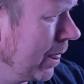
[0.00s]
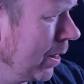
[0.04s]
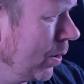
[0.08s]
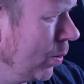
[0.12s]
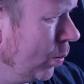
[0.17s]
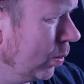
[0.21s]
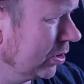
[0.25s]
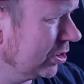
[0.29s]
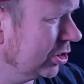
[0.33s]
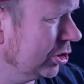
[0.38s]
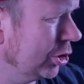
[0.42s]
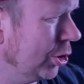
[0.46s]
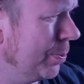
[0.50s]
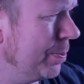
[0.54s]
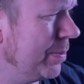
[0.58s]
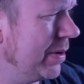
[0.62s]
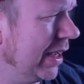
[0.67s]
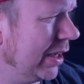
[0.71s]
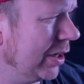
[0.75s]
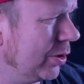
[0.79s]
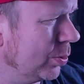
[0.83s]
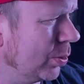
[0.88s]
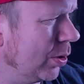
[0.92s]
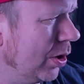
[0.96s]
What's up,
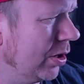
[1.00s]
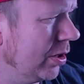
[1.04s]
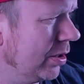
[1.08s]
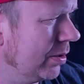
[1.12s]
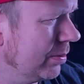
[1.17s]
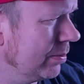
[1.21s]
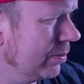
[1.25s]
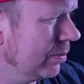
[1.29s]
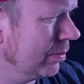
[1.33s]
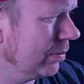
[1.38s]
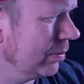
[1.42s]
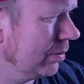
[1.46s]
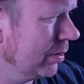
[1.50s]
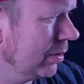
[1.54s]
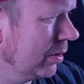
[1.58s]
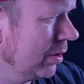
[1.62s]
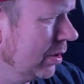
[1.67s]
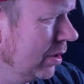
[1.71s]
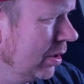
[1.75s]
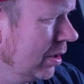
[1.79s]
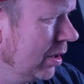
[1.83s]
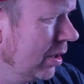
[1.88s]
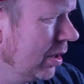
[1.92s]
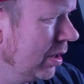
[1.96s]
Nick Roy?
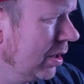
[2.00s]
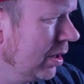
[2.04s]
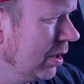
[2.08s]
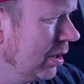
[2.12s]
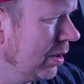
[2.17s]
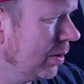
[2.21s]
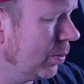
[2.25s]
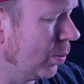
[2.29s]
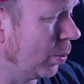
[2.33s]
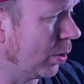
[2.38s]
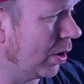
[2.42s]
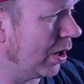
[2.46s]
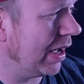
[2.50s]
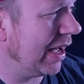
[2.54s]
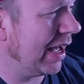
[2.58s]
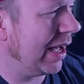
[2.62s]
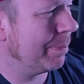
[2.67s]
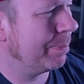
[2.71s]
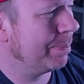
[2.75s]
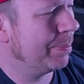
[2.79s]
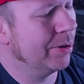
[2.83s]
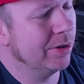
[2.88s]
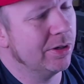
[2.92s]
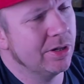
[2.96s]
What
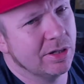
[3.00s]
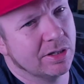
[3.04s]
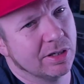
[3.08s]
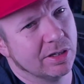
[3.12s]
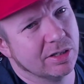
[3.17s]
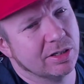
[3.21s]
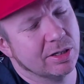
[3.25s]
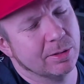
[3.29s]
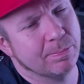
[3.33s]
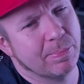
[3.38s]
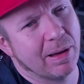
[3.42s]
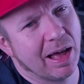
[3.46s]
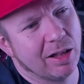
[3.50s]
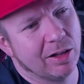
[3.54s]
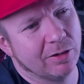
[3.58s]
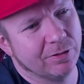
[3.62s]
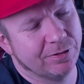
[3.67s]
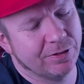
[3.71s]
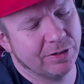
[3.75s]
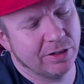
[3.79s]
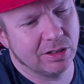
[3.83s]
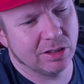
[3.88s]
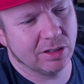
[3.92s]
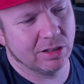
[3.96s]
happened to
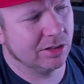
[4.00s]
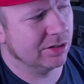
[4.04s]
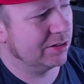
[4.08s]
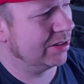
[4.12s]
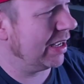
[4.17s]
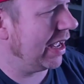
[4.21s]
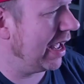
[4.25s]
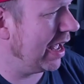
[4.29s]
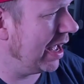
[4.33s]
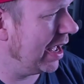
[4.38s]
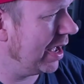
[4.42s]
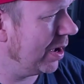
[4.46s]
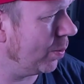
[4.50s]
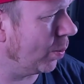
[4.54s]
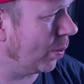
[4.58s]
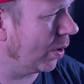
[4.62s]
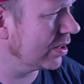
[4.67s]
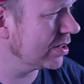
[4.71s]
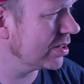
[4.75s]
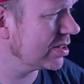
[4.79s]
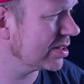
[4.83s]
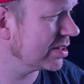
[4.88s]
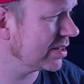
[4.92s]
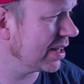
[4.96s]
Battlefield
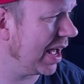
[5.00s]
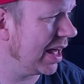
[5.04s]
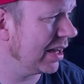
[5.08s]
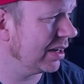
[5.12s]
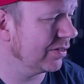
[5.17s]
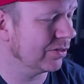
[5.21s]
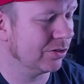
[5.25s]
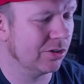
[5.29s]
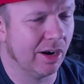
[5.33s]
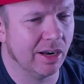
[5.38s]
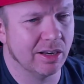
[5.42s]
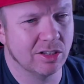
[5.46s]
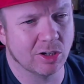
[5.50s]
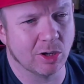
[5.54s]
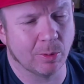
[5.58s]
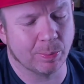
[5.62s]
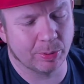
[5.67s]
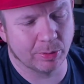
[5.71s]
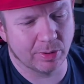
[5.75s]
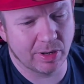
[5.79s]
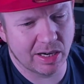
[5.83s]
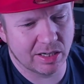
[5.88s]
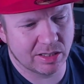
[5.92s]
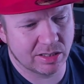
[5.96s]
1 style of grand
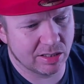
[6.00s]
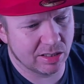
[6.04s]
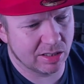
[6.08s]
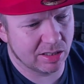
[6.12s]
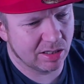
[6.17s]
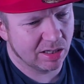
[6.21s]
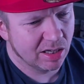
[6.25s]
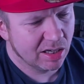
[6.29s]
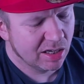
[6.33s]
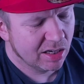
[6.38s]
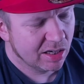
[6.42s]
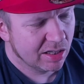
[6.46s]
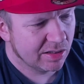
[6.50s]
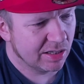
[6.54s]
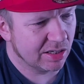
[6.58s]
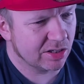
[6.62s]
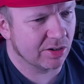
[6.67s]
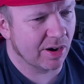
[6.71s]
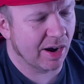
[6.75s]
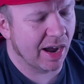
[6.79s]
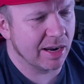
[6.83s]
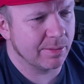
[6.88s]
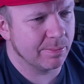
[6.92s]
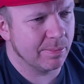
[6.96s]
operation? They
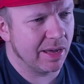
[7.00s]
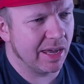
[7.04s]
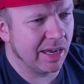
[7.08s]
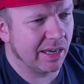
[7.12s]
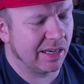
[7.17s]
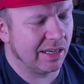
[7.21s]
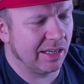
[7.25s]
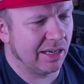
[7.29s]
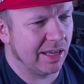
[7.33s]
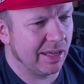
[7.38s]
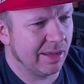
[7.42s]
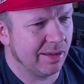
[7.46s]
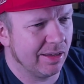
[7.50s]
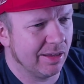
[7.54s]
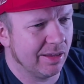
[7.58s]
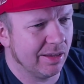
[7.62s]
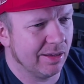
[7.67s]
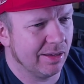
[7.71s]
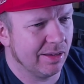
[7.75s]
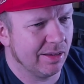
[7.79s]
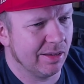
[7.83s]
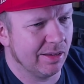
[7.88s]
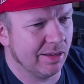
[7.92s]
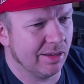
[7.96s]
tried making it
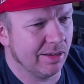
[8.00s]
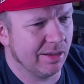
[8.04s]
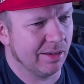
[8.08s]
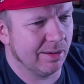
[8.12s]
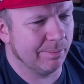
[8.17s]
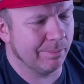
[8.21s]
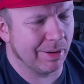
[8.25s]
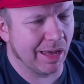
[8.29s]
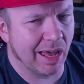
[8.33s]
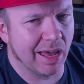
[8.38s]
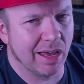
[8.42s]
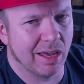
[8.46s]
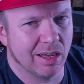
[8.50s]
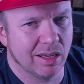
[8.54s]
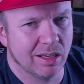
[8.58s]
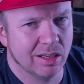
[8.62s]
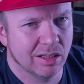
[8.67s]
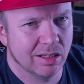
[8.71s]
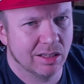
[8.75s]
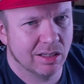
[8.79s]
better.